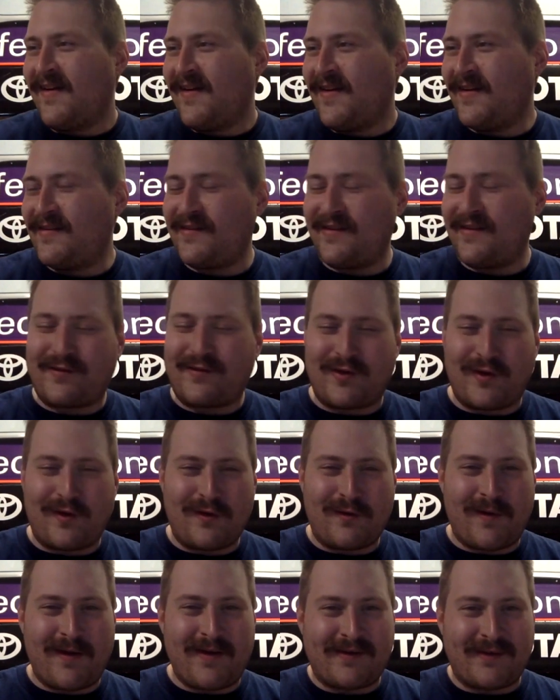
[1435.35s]
this is his
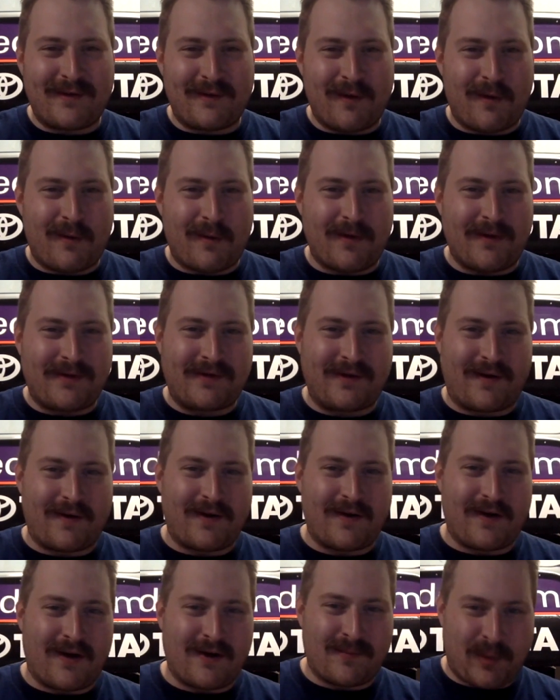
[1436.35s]
3rd race in a row where he
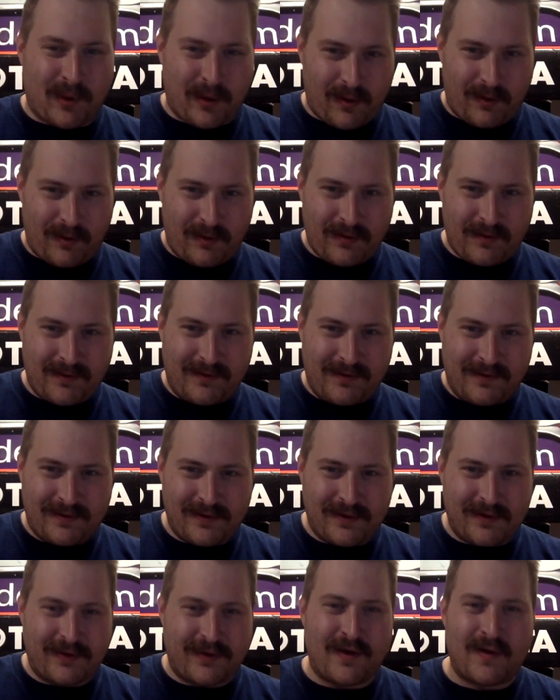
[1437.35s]
started on pole.
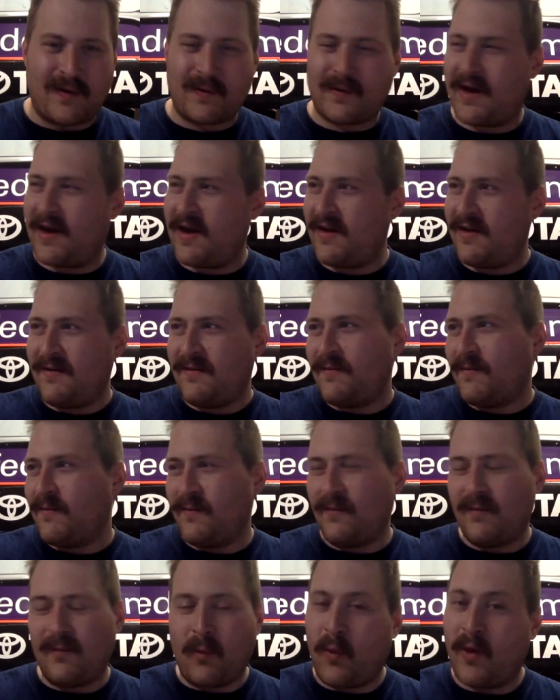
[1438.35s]
So you thought, okay,
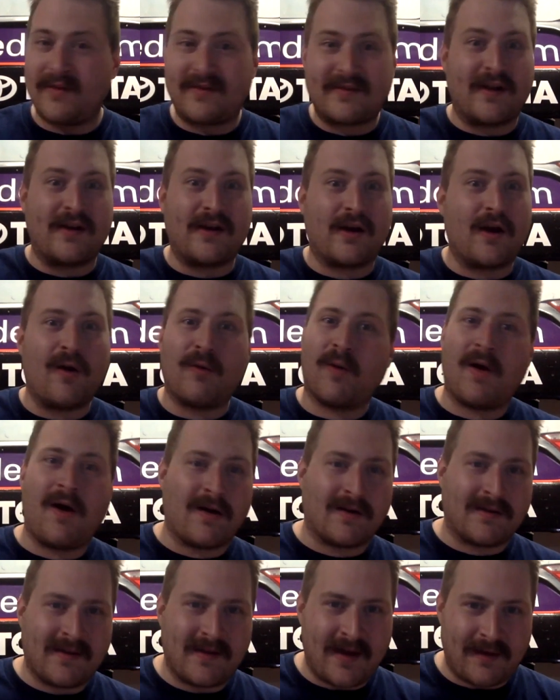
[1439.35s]
what's going to go
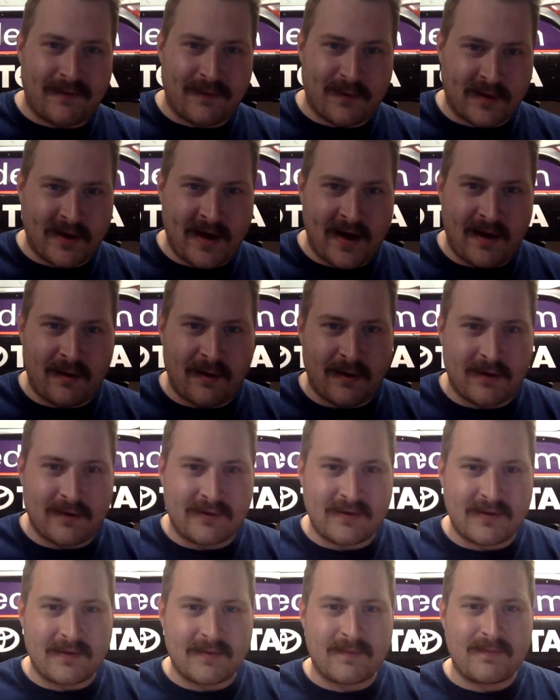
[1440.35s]
wrong today for Kyle
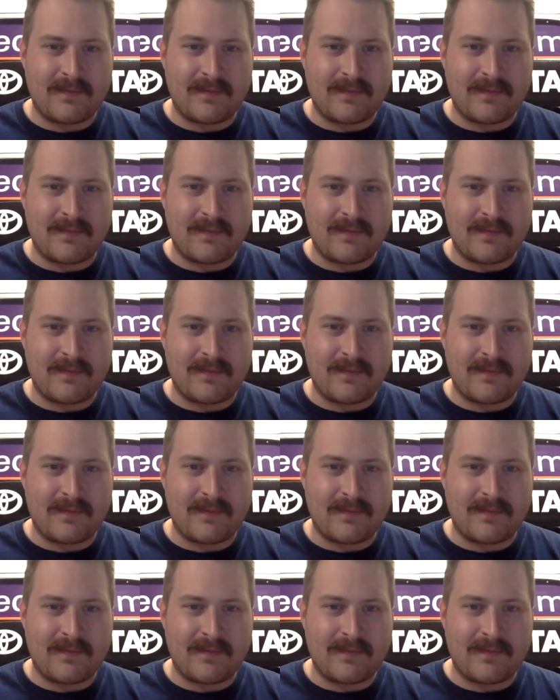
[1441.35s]
Larson?